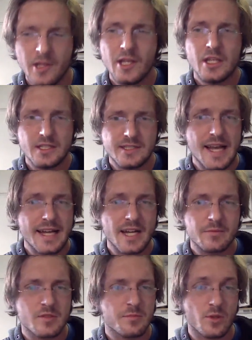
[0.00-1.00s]
you stand up
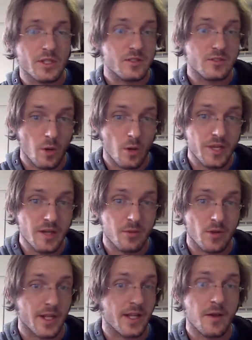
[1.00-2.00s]
to the bullies. Don't be a
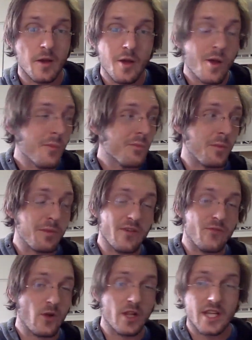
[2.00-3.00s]
bully, but be
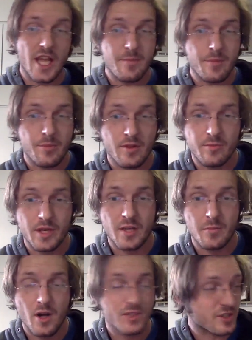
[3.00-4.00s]
fully capable of being a
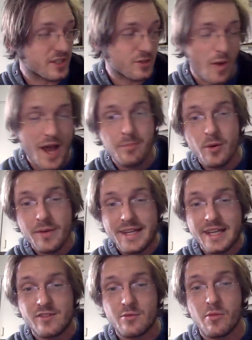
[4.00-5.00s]
monster. It's why I put my
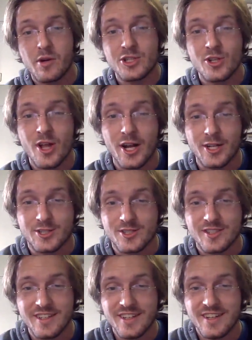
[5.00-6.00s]
kids in martial arts.